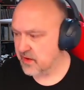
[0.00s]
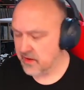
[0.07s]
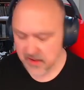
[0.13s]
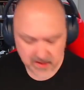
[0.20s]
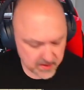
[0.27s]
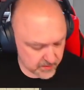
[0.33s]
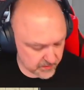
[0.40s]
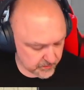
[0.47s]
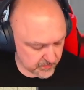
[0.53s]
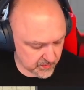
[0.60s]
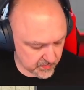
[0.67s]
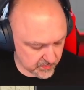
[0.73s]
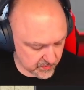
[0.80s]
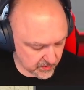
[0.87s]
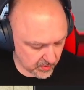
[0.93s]

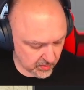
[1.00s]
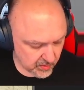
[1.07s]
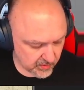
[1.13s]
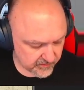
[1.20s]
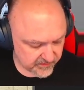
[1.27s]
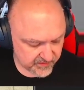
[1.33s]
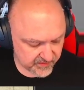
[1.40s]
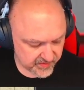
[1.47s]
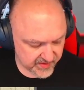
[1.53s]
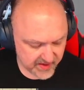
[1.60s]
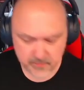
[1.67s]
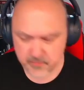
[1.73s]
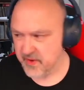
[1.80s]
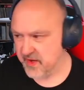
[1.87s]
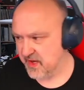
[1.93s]
of
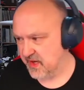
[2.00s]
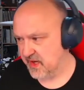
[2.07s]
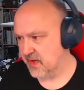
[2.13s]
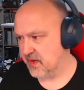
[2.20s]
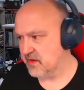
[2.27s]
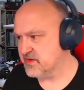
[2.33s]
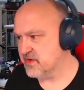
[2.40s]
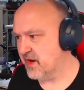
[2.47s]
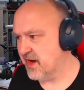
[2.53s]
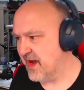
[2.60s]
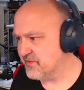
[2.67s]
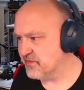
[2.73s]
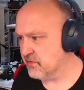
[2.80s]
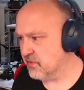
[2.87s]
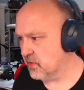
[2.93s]
there being... So I
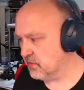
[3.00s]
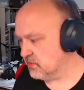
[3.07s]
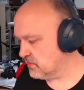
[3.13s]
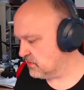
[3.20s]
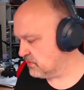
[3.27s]
have to roll